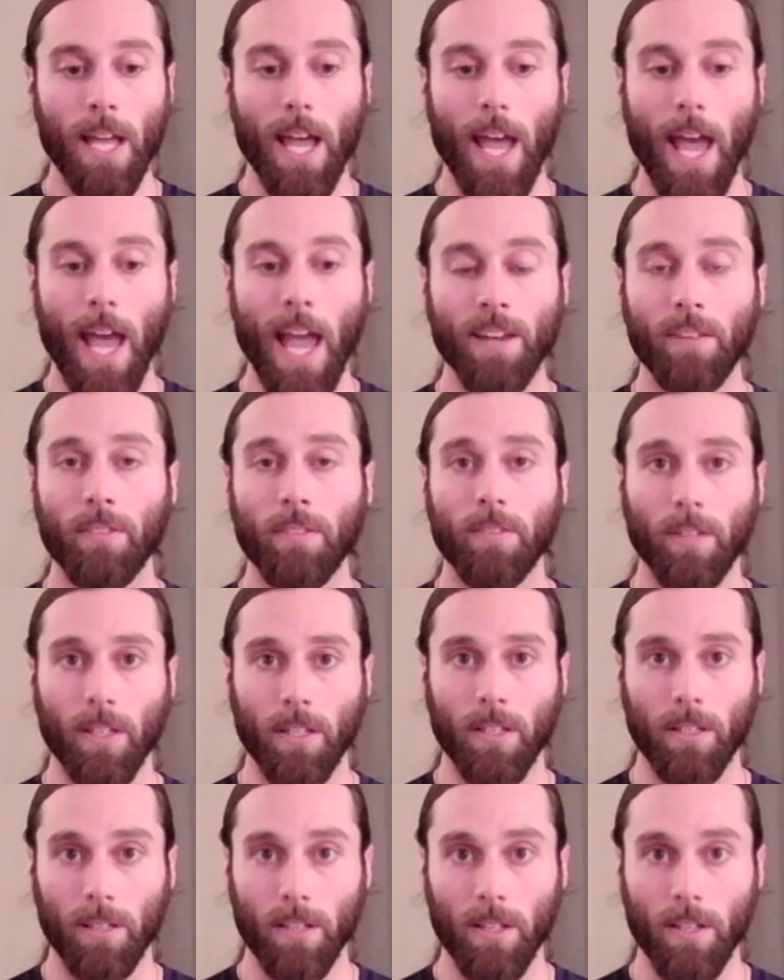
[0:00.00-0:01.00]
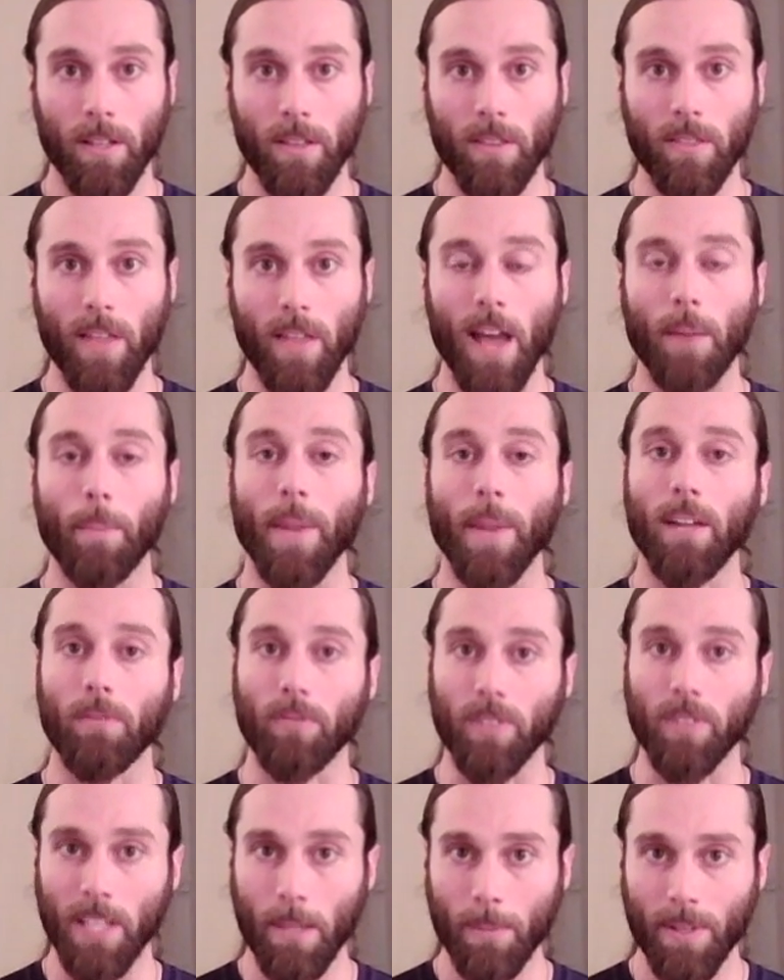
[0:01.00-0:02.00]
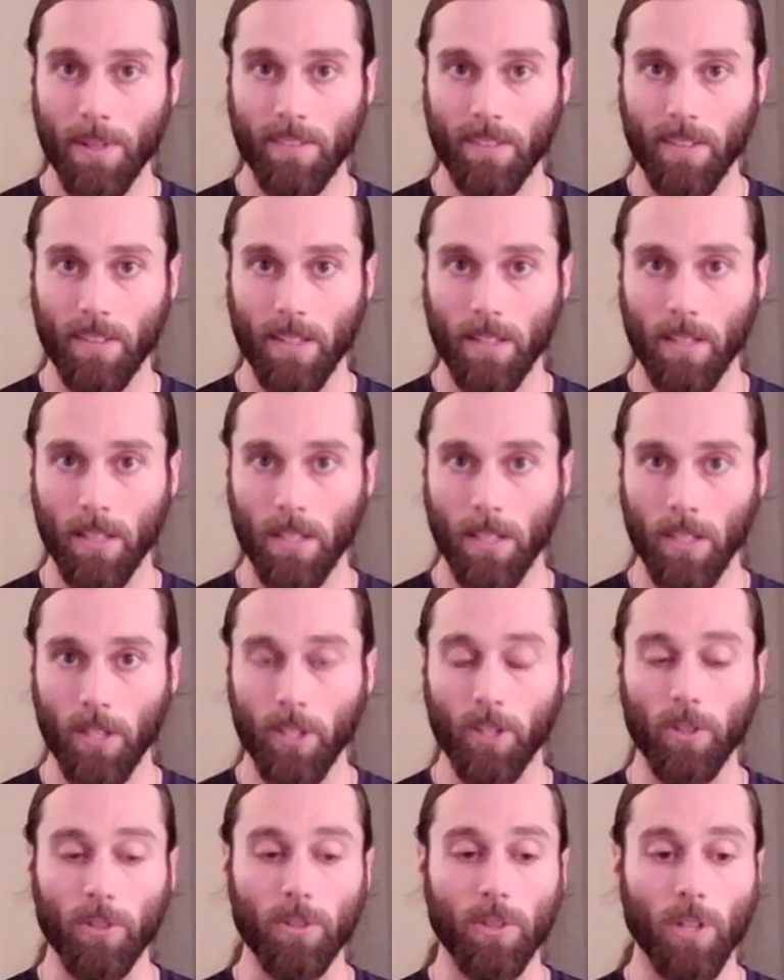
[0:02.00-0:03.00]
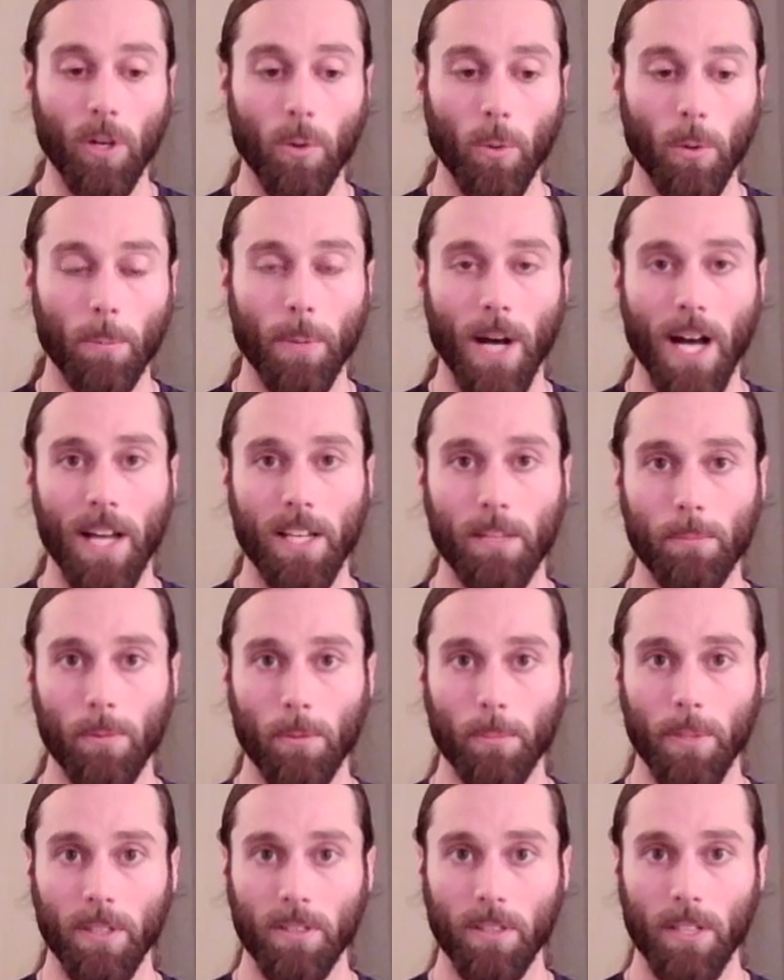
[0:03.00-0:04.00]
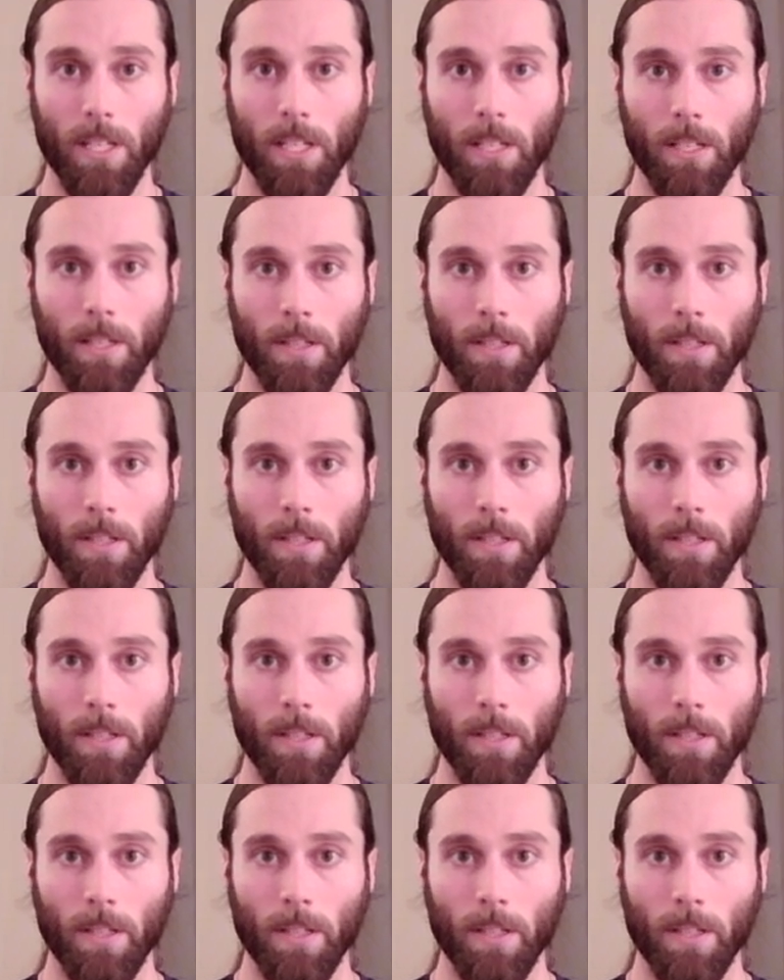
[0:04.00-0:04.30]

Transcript: anything that may have limited your lower body mobility,